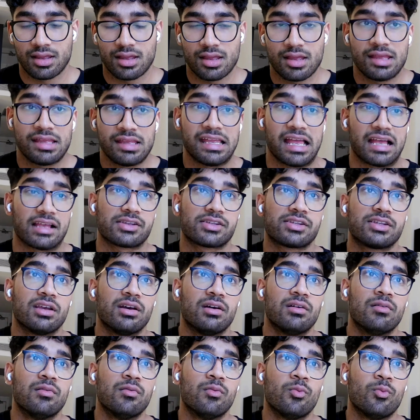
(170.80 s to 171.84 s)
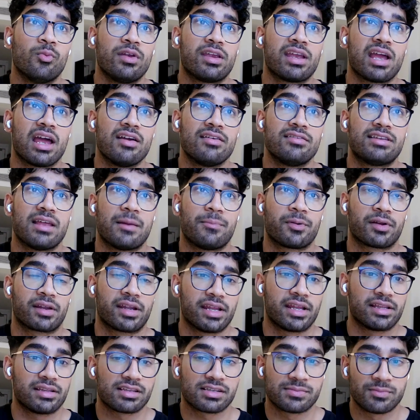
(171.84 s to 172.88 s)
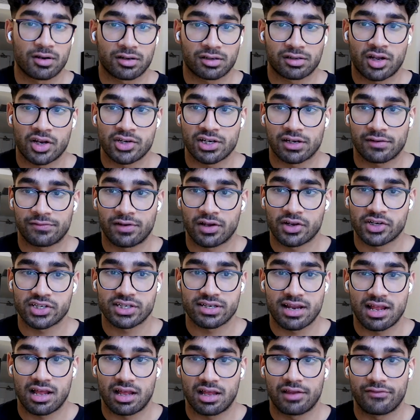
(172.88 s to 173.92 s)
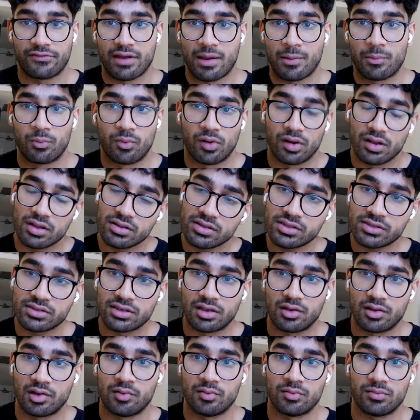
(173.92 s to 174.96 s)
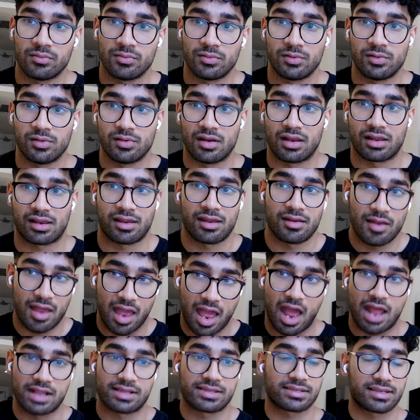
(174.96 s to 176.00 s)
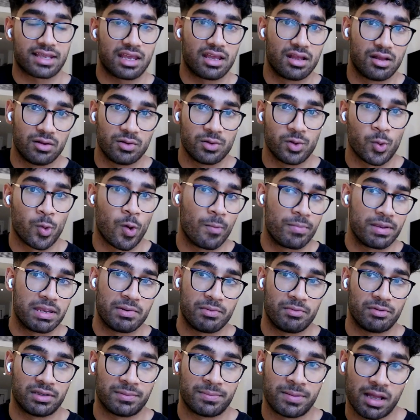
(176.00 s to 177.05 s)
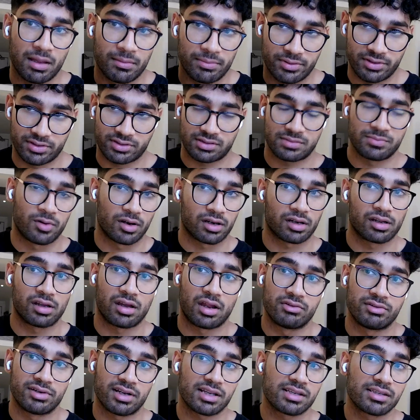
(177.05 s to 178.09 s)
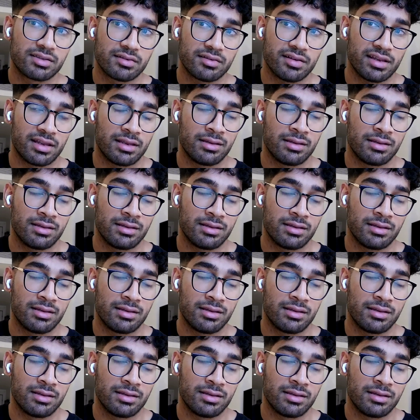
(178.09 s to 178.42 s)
Yeah, so we kind of deprecate the smart contract functionality of M1. So you, like at scale, you won't be able to publish smart contracts to it.